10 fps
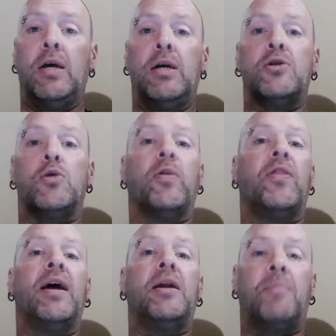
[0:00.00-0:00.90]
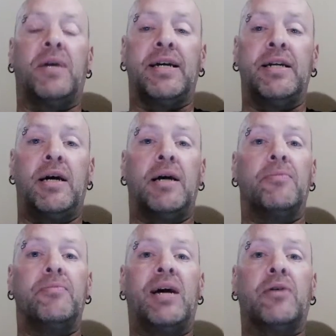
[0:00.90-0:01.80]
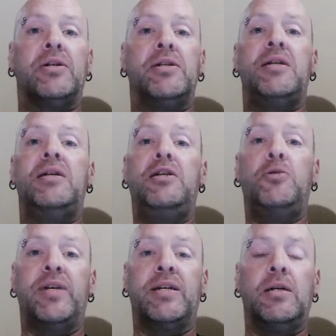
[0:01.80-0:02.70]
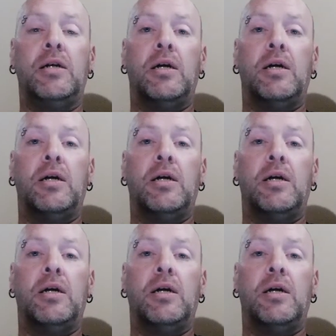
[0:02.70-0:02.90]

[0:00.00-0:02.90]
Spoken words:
So with that in mind, I'm now continuing